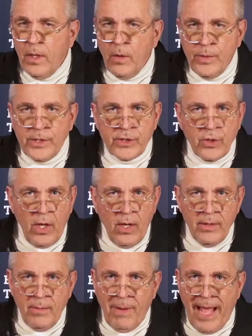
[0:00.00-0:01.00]
We
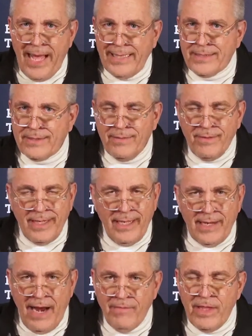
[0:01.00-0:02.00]
saw the bonds,
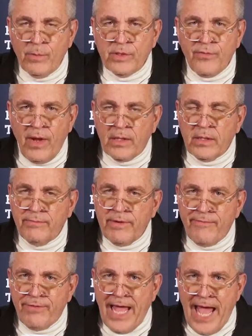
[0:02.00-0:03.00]
again, everything was
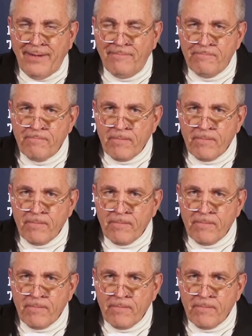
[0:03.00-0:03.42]
relatively flat